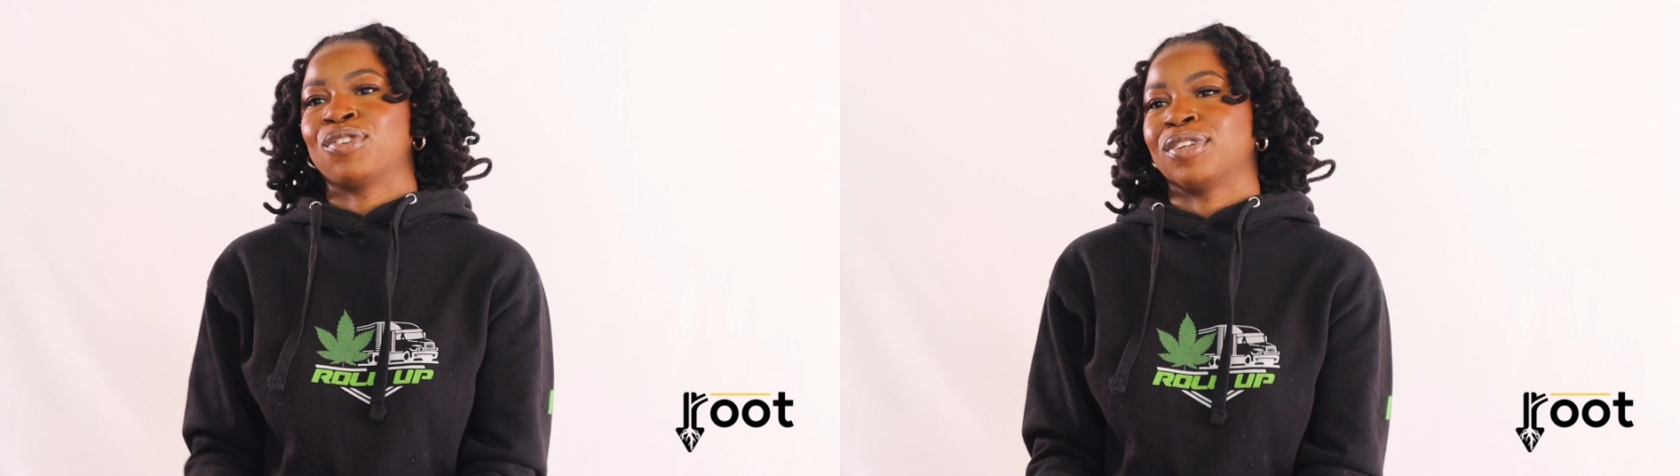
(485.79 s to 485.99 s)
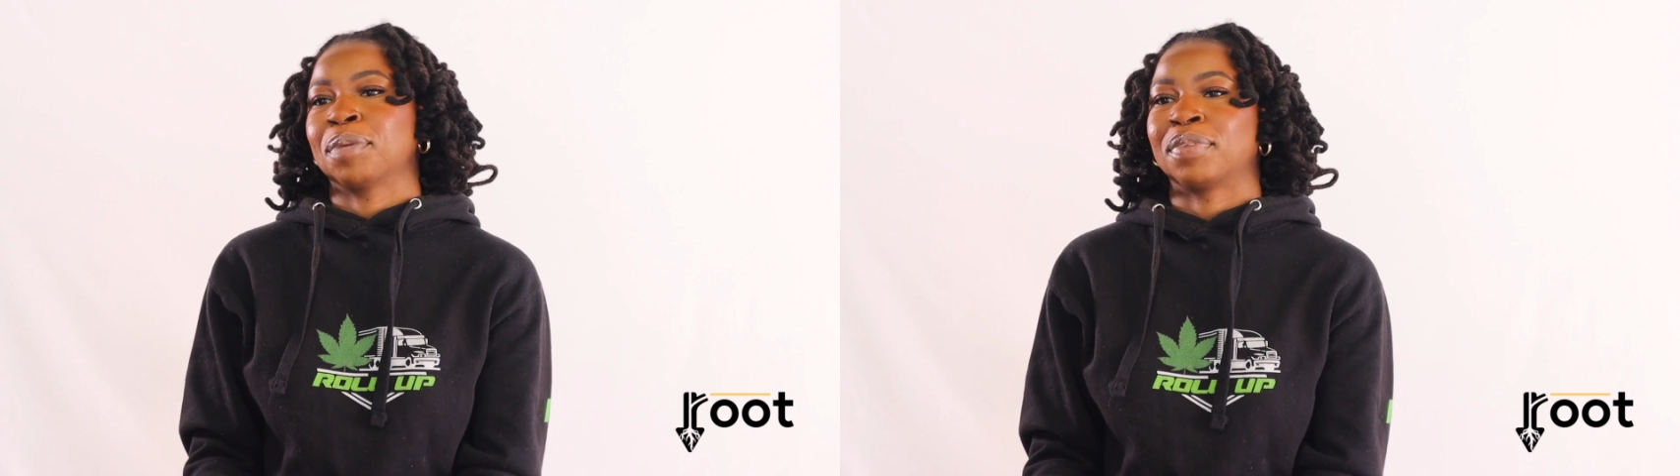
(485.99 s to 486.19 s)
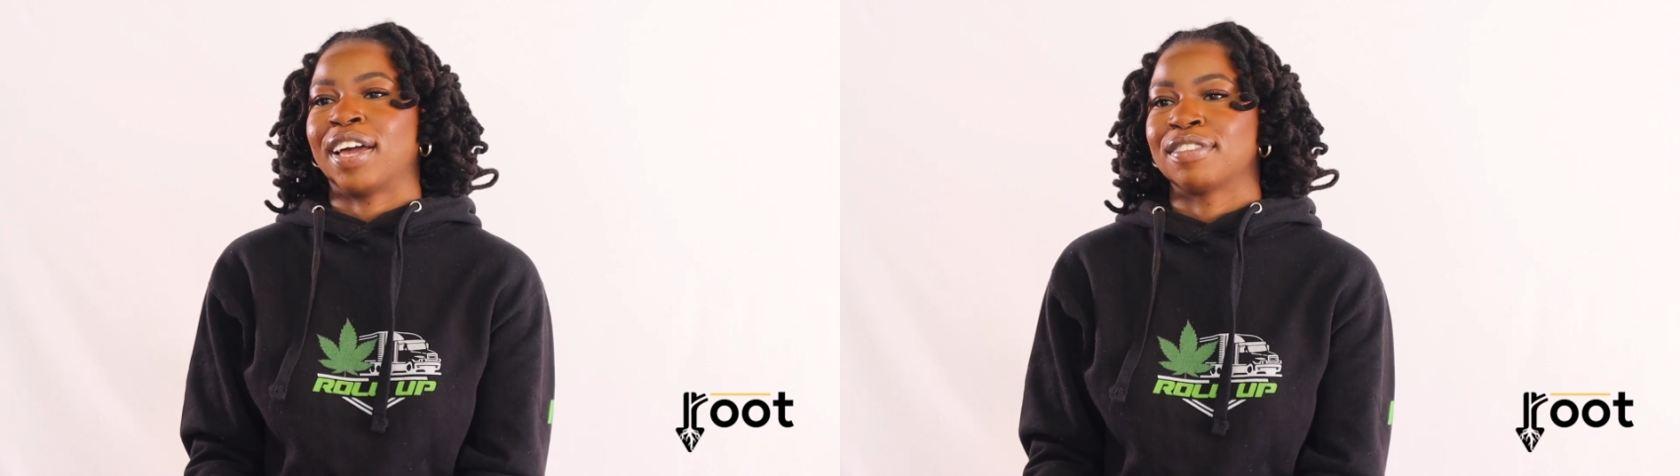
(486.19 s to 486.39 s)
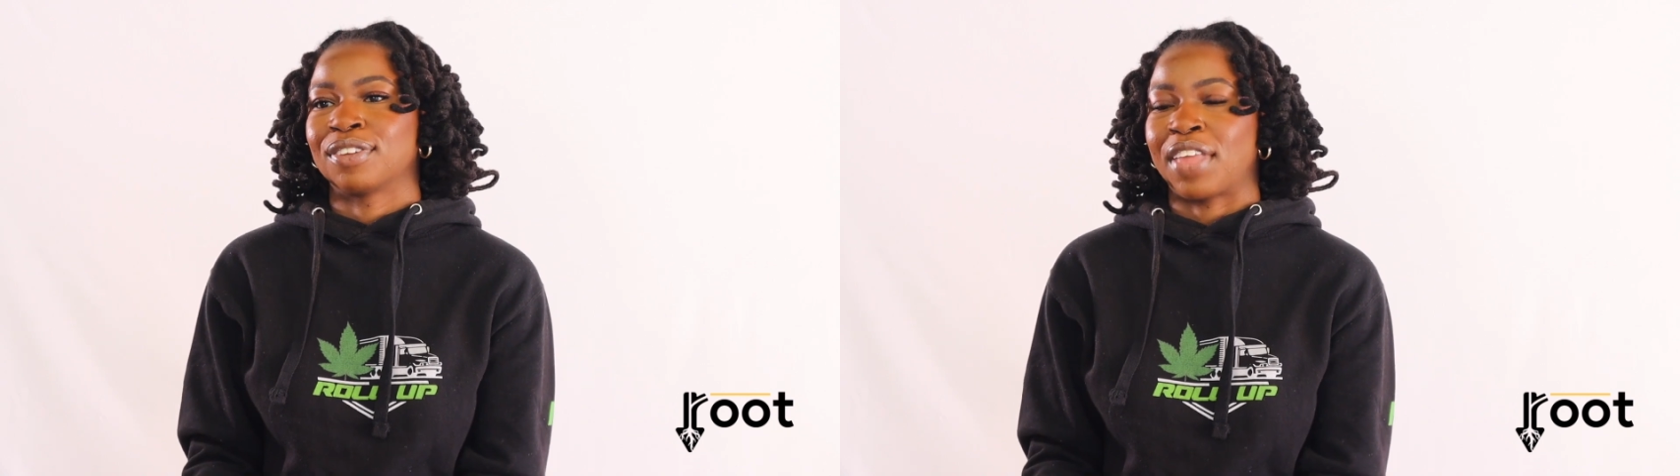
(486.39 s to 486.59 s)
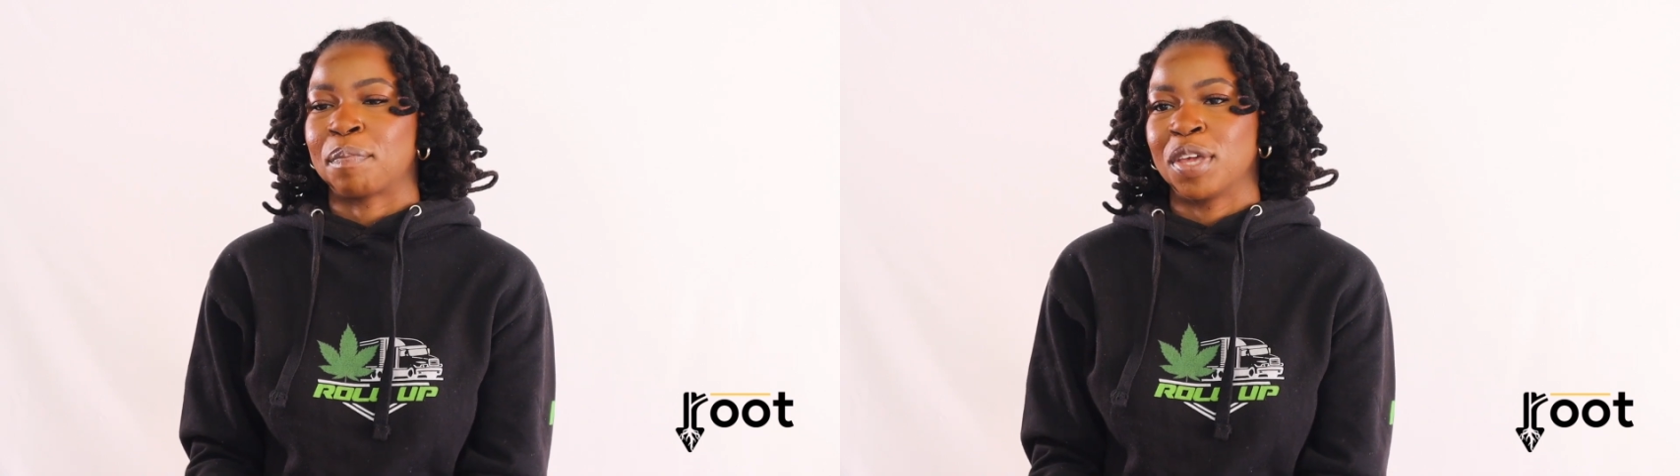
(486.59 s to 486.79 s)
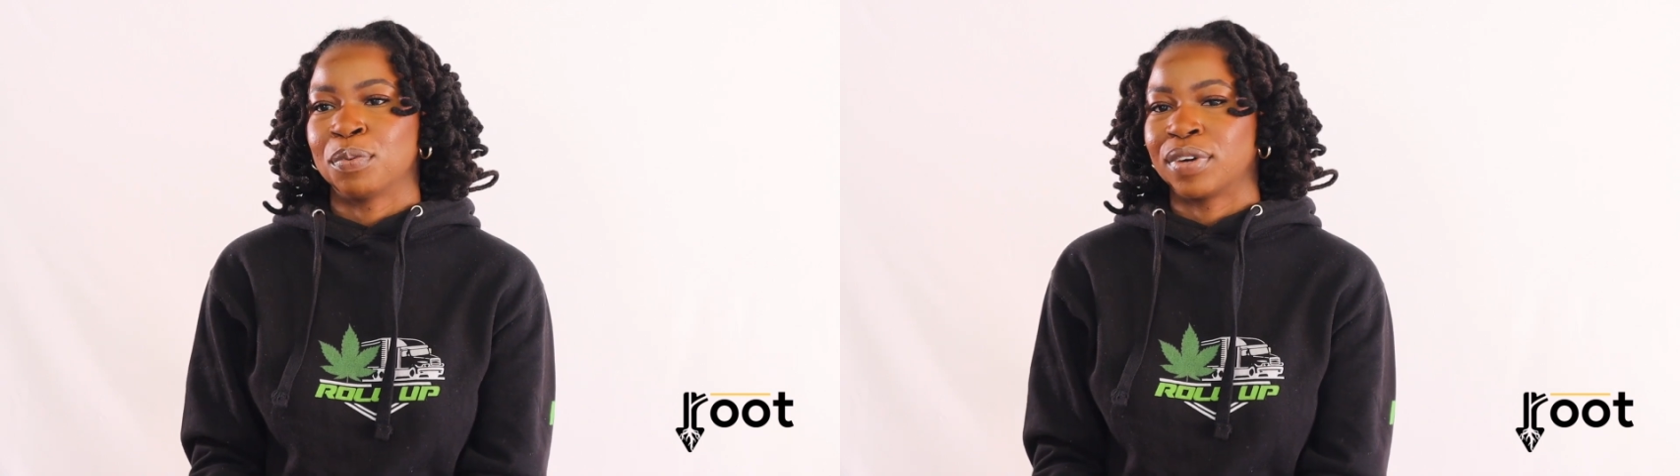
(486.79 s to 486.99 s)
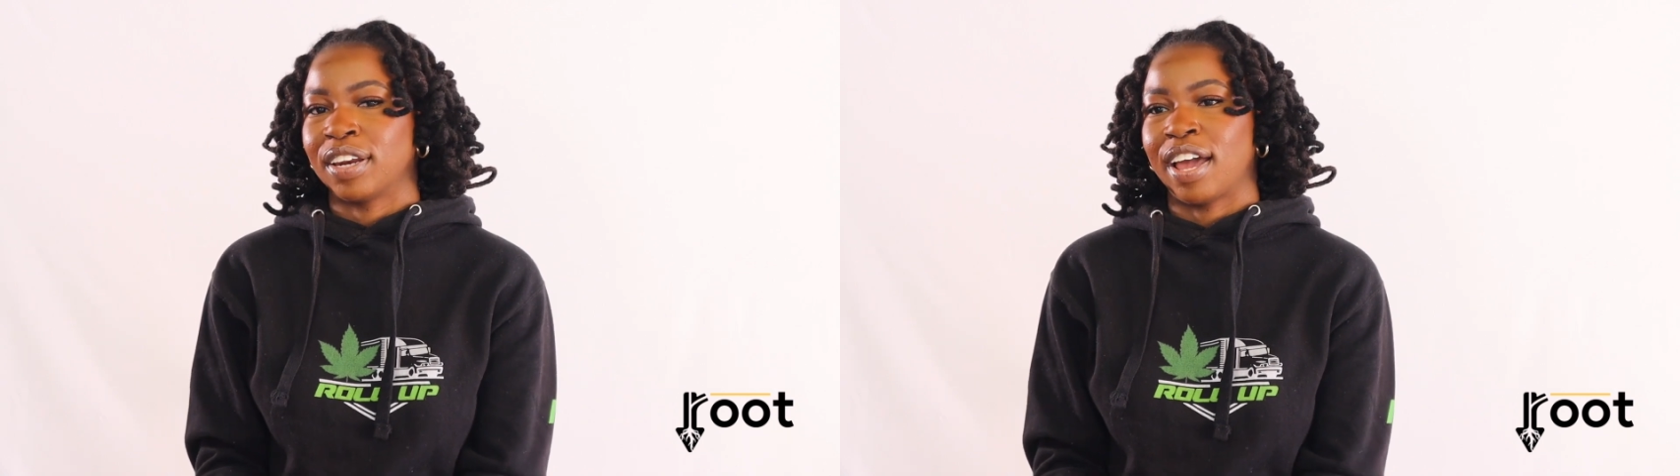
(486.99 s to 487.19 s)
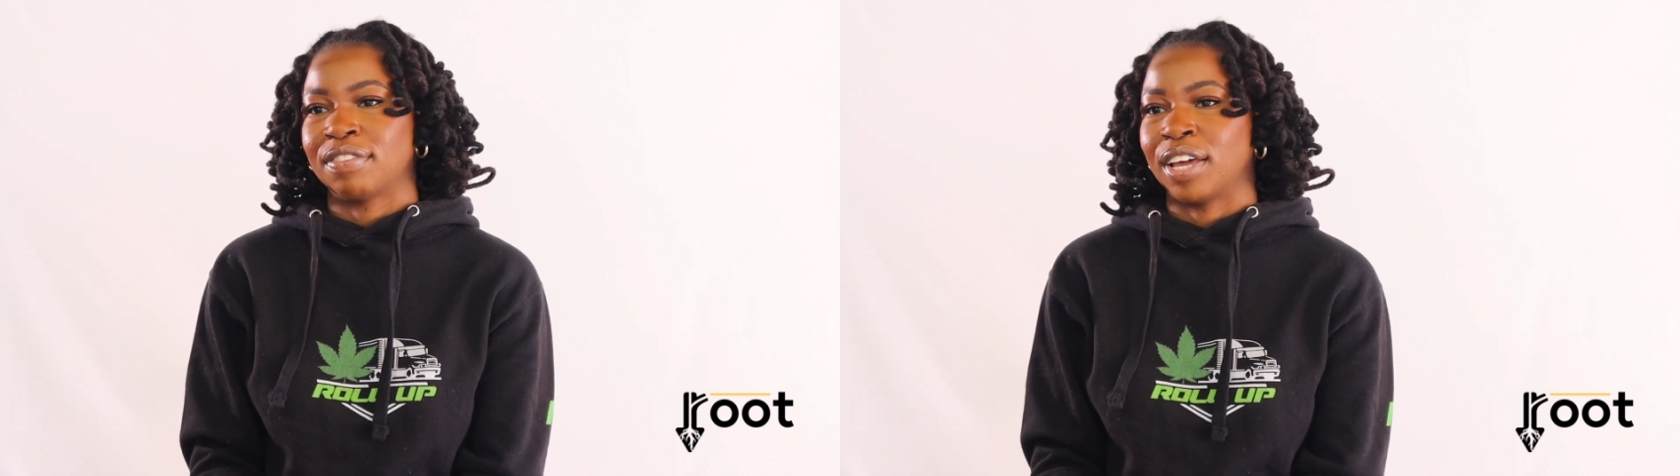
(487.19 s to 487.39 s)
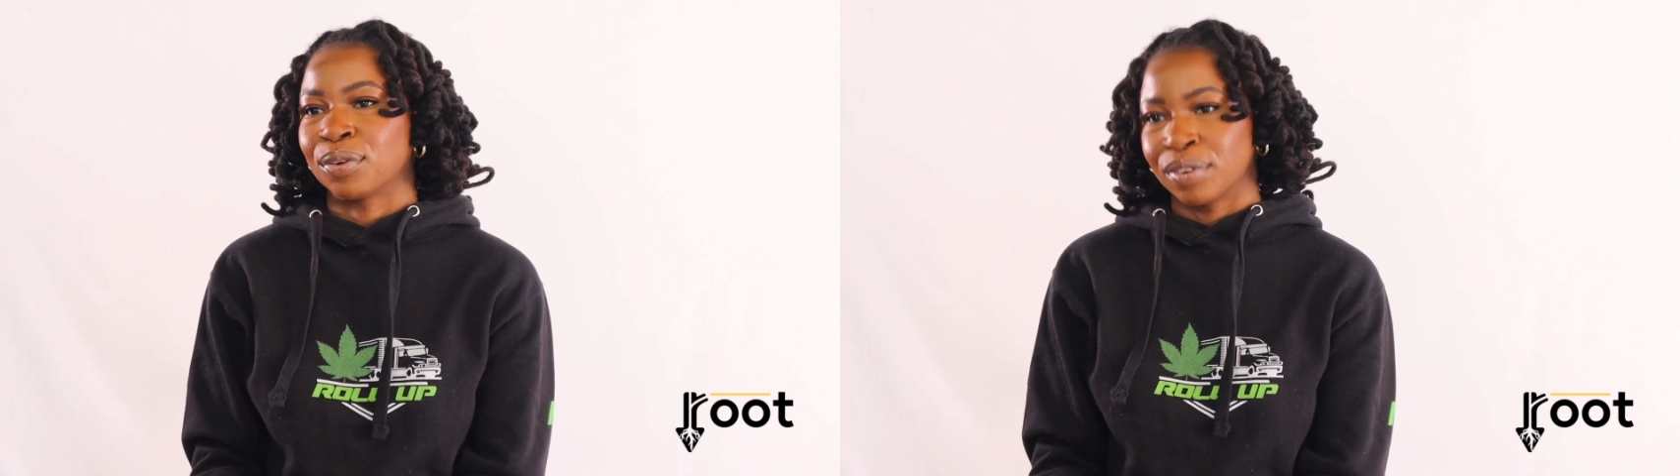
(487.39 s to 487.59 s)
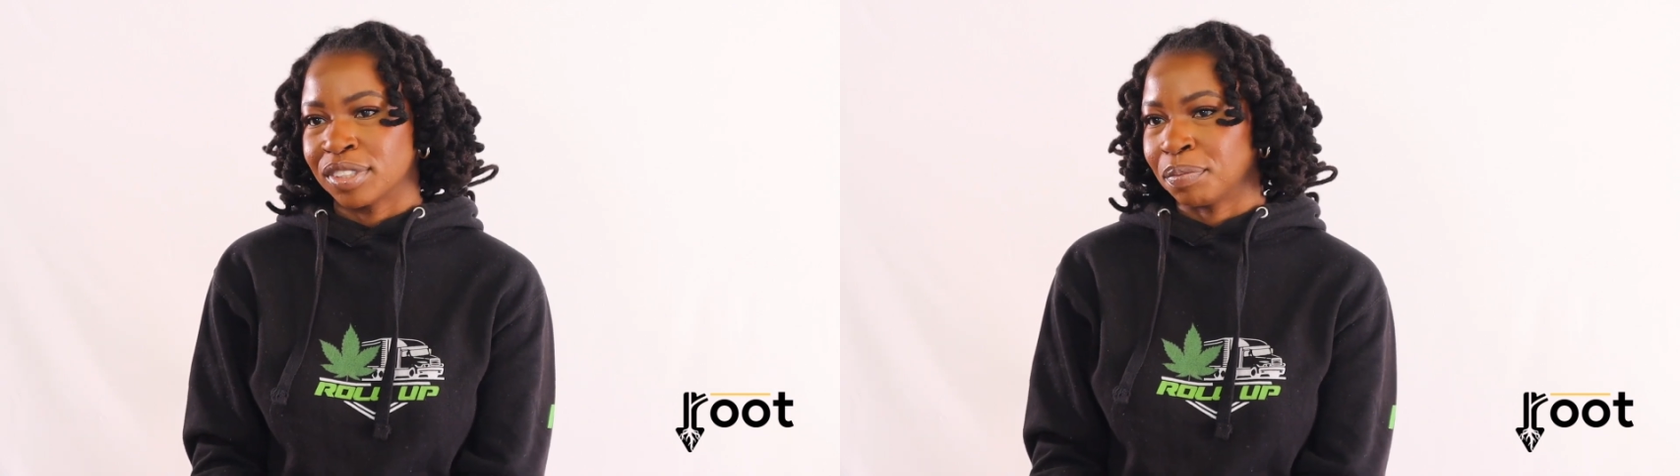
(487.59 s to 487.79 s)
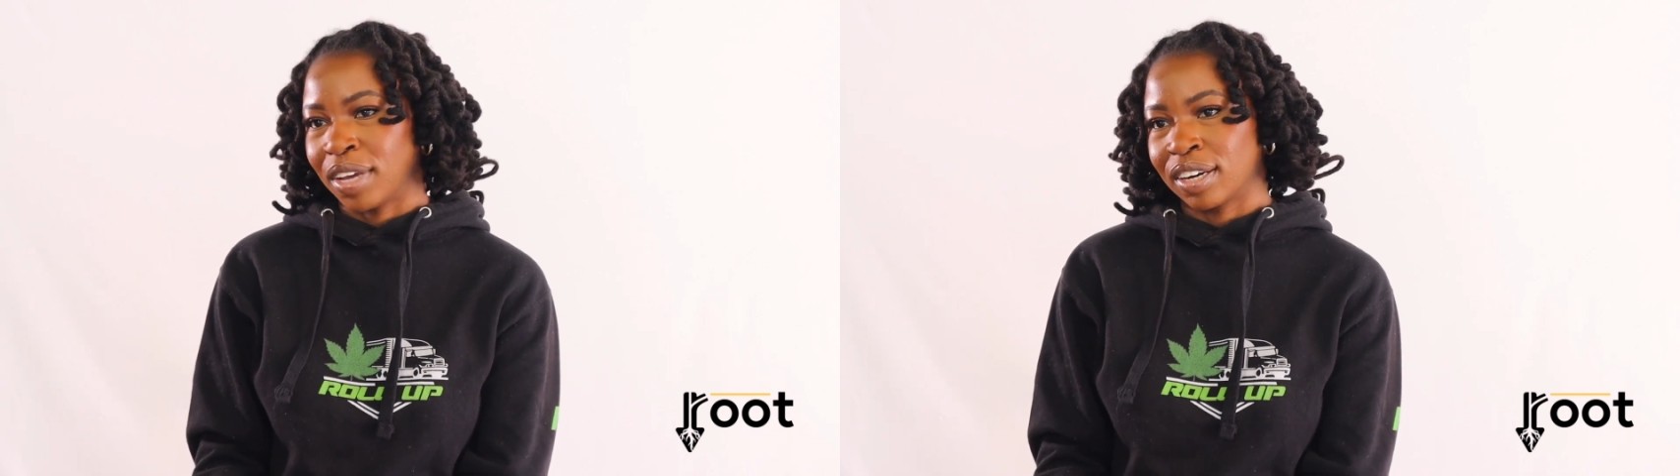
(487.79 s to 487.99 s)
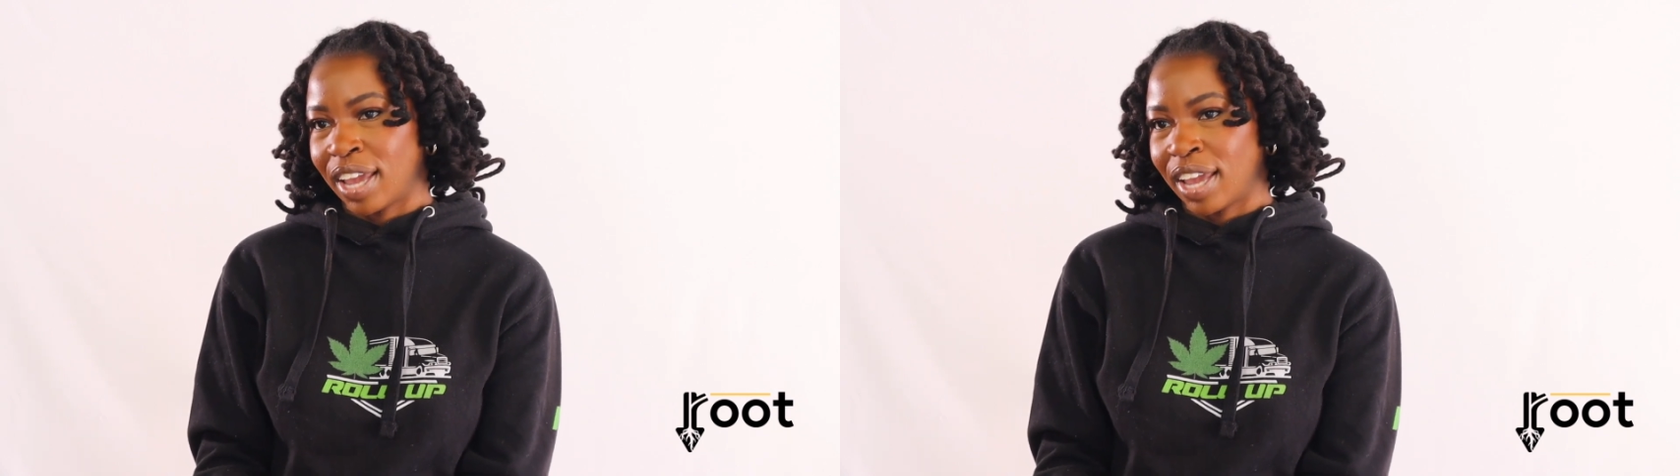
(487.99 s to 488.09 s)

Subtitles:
Roll Up Life so that people can have that on-demand